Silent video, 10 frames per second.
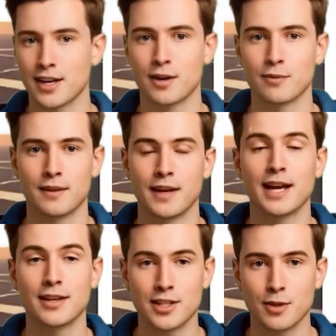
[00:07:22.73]
up.
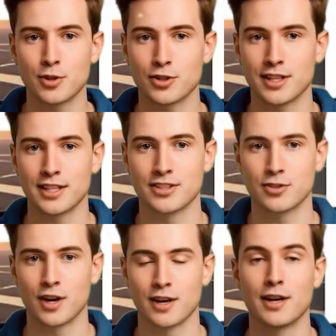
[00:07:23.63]
And the community is
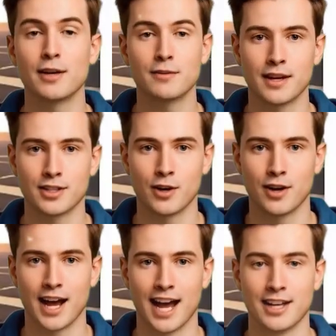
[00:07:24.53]
thriving. There
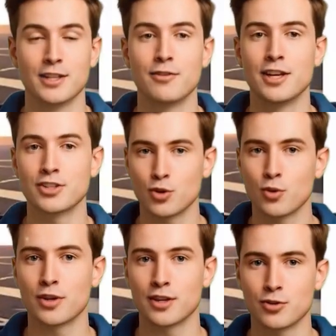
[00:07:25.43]
are active
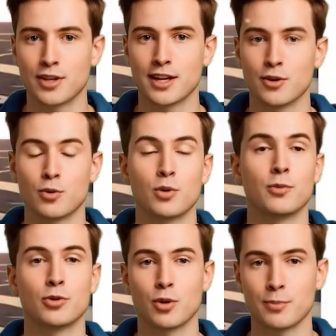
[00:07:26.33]
Discord and creator
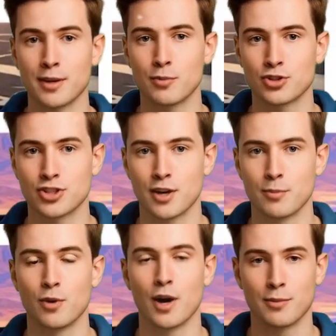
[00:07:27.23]
groups where people share
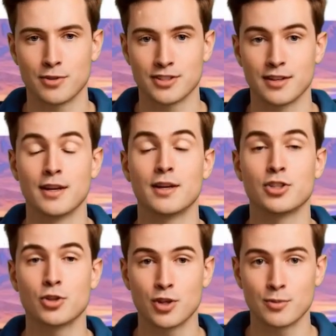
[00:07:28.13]
prompts,
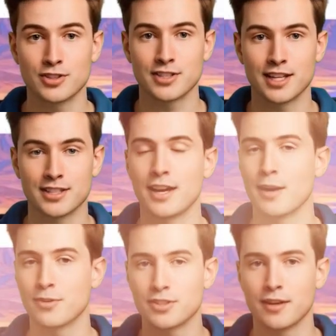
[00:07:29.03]
scripts, and
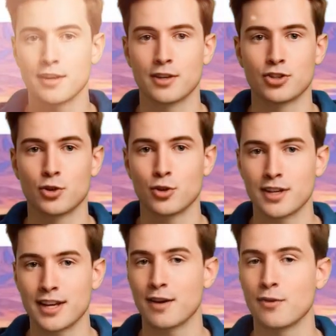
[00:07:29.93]
tips, so you're
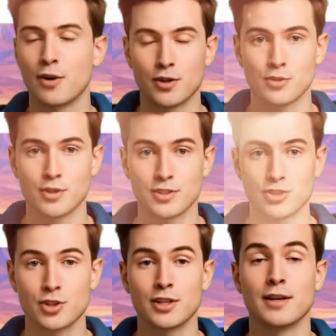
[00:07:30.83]
never alone on the
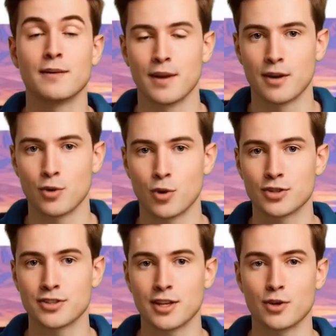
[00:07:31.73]
journey. Of
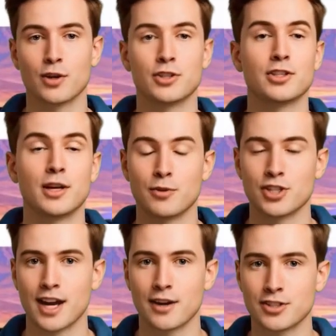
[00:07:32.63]
course, there are some
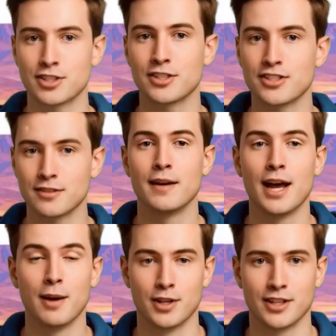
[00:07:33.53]
challenges.
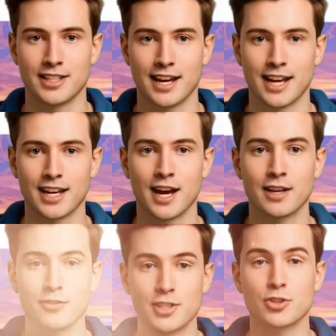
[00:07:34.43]
CapCut's AI
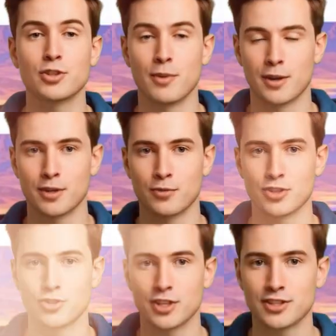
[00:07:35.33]
features may be
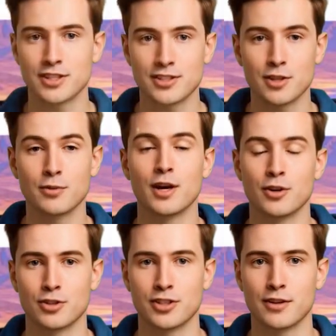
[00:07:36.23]
restricted in some
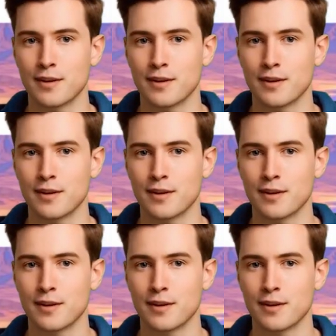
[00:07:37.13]
countries,